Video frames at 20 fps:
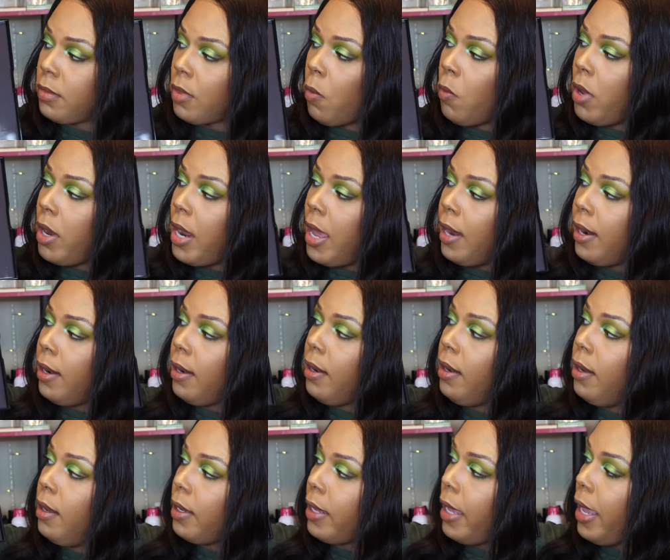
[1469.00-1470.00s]
When I
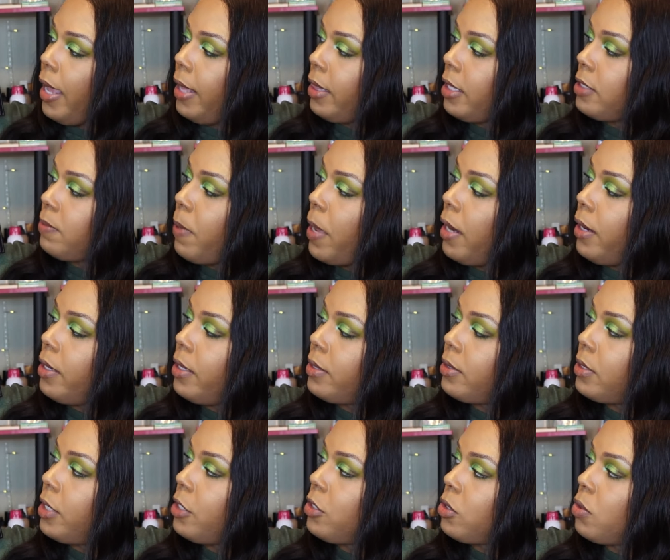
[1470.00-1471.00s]
look at this palette and
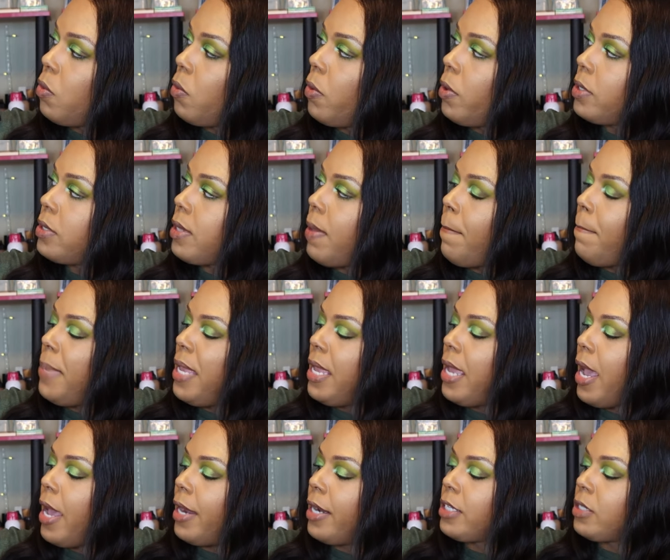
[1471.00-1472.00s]
say Torrence, be
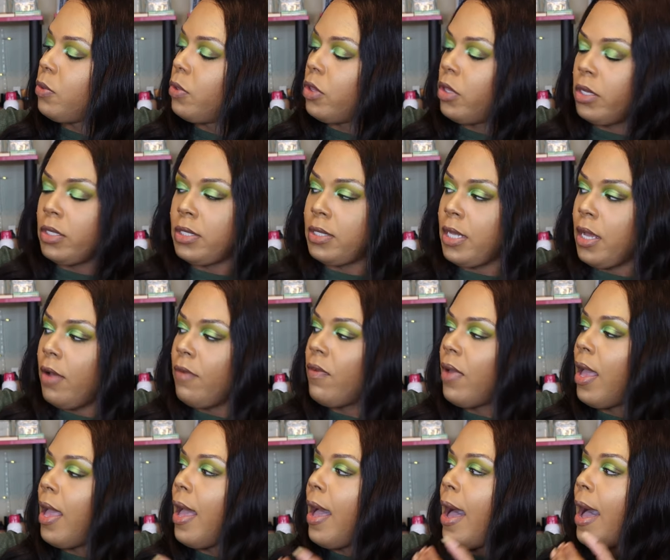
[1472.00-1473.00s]
honest with yourself.
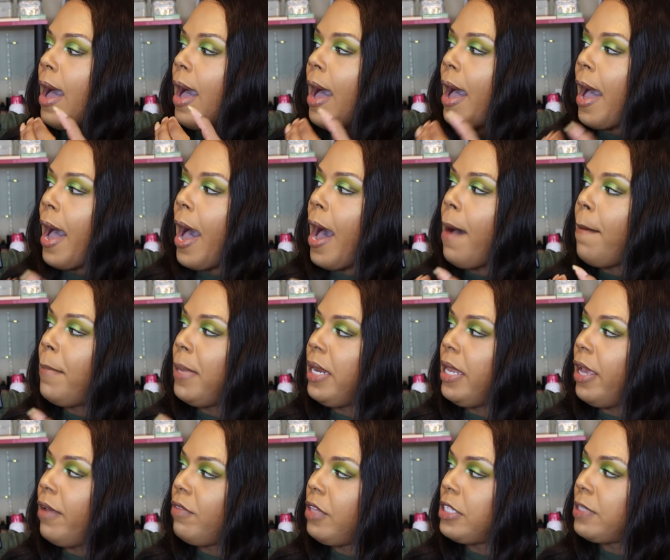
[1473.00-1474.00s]
How
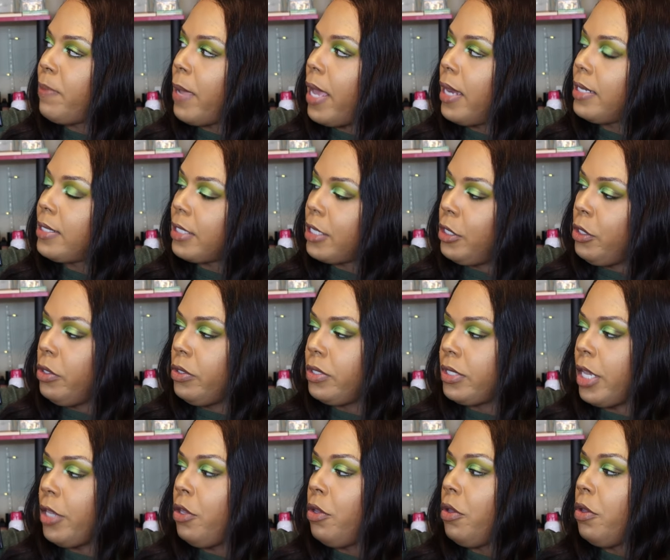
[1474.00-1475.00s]
many of these palettes can you
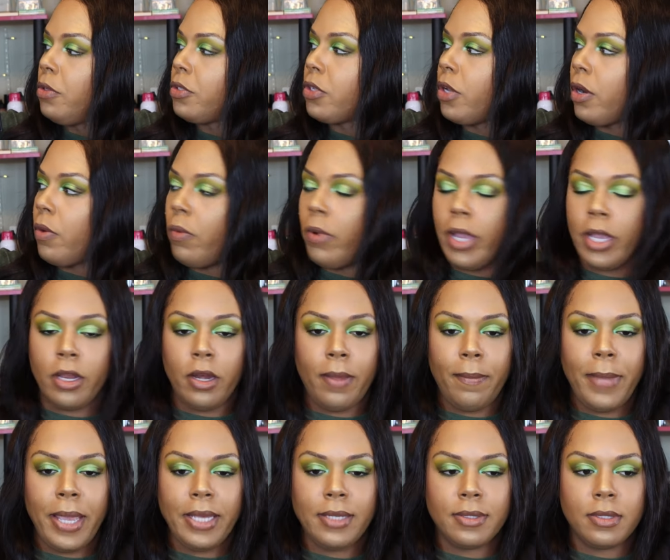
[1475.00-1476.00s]
say you use on a regular
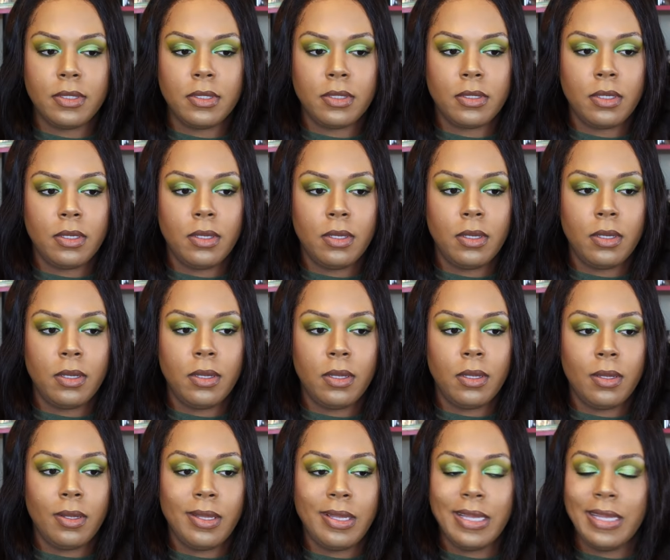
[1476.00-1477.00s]
basis?
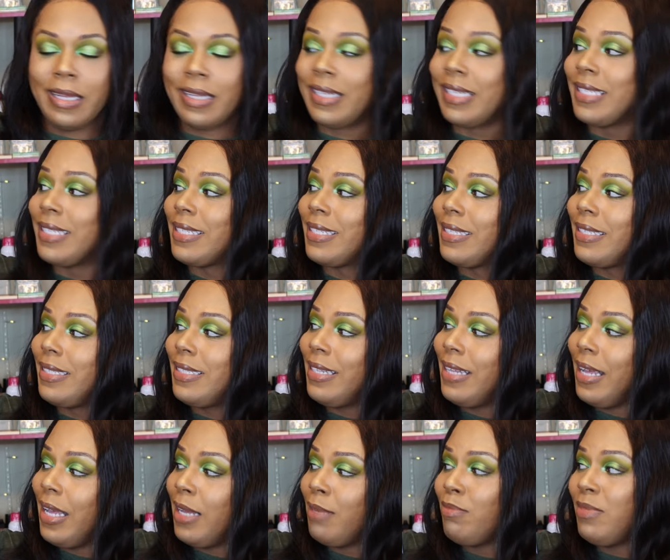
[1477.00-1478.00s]

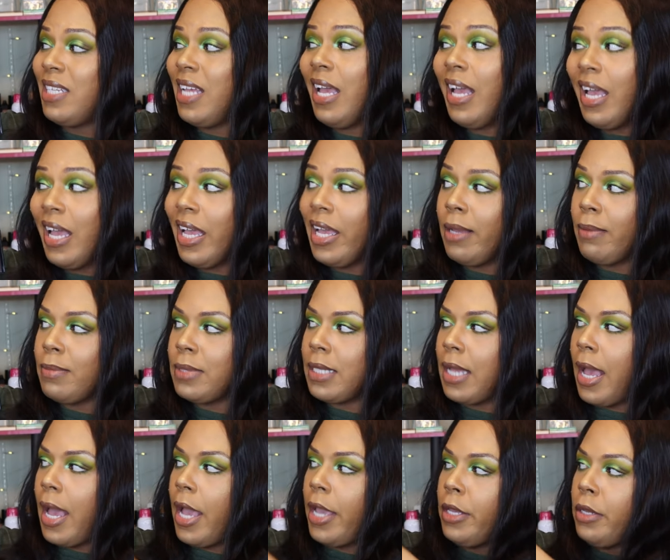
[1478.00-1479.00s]
Sometimes
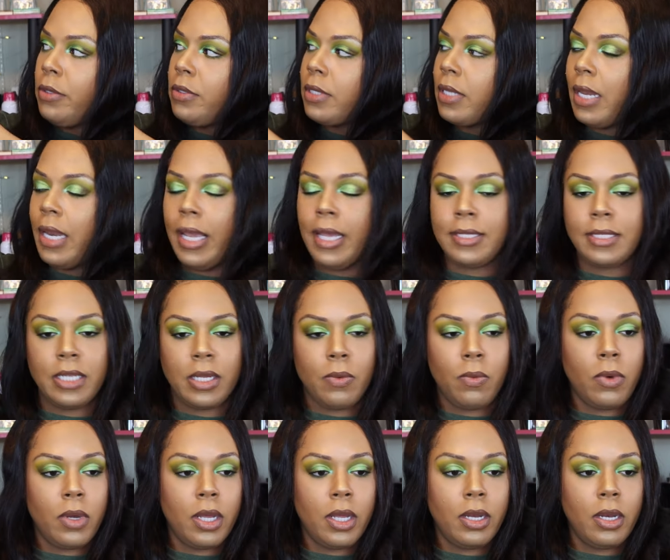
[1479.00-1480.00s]
I use Classic
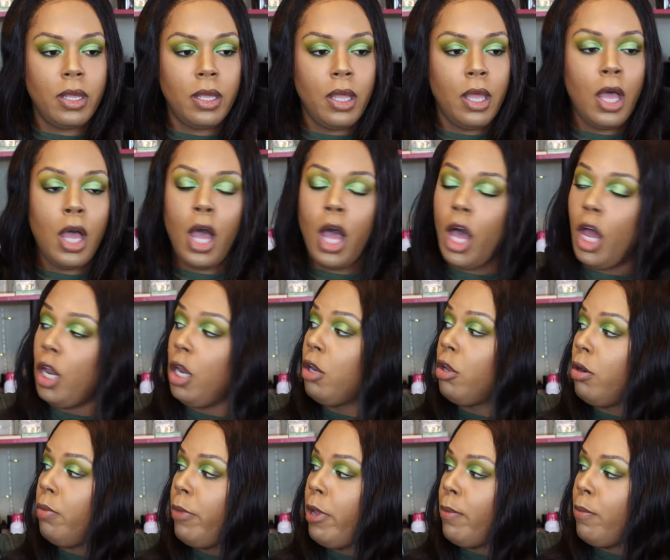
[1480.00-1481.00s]
1. A
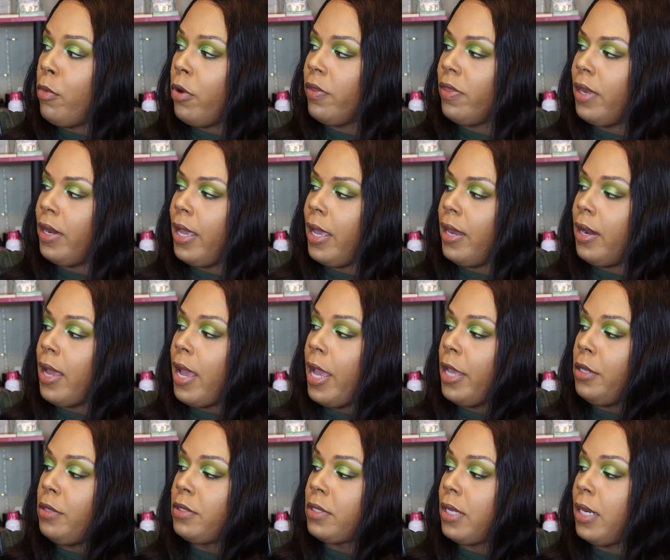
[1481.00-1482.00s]
little bit more than that, I
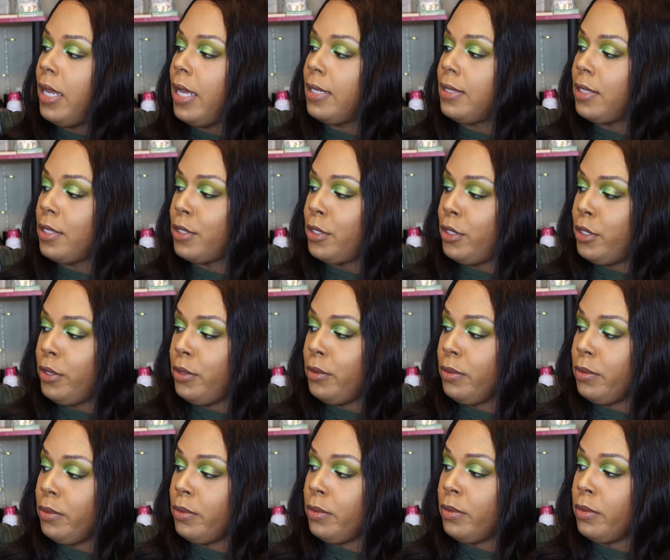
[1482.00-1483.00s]
use Classic 2.
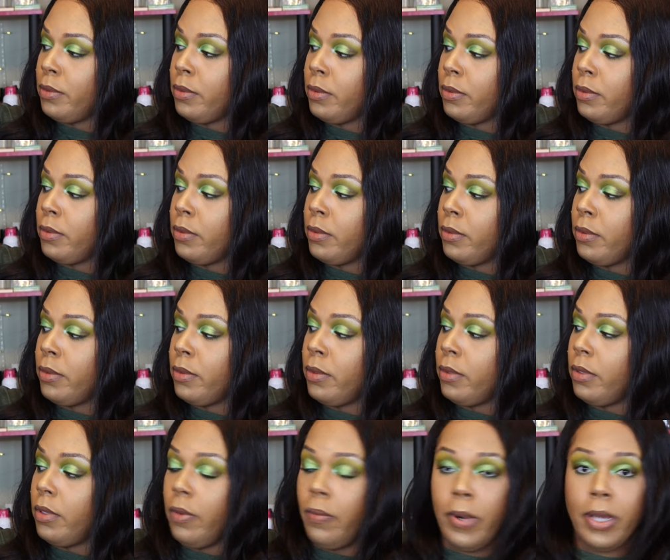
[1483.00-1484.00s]

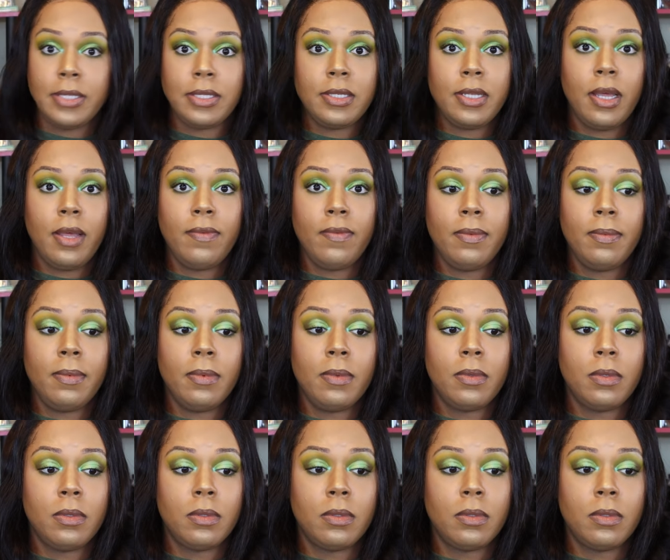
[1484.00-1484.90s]
The rest of them,